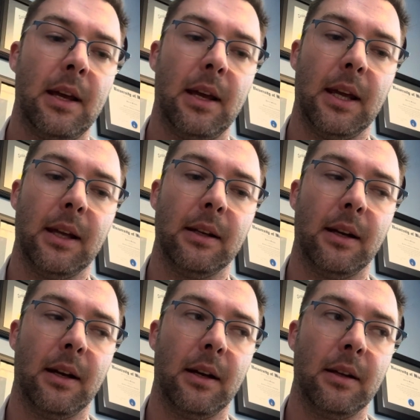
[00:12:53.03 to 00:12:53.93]
And
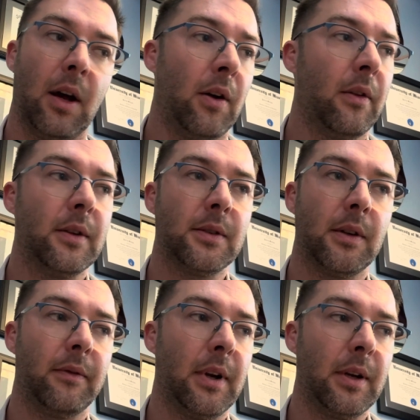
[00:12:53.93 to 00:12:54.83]
all those
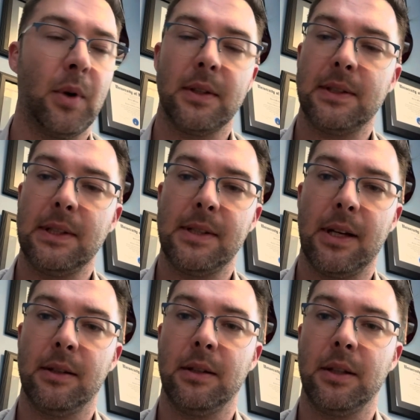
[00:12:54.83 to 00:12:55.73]
are very well detailed in